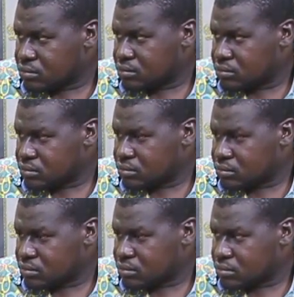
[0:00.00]

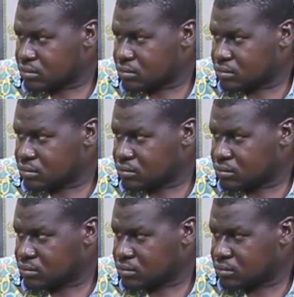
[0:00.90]

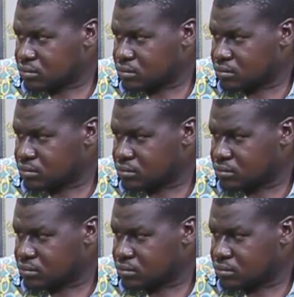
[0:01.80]
(silent)